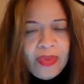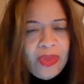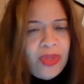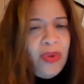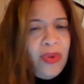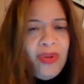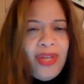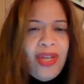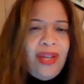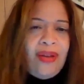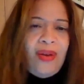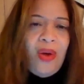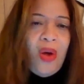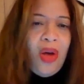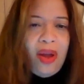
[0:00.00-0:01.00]
Don't get
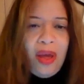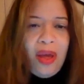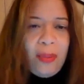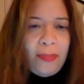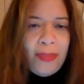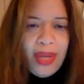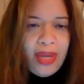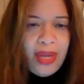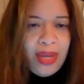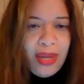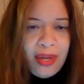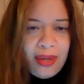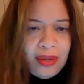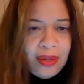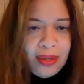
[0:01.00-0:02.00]
caught up
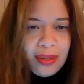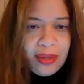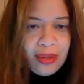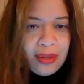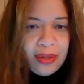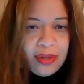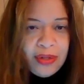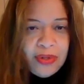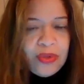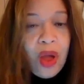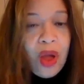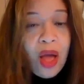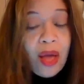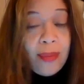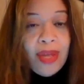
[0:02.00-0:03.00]
in
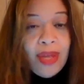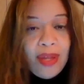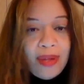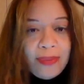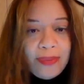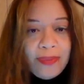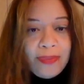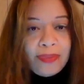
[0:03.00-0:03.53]
drama.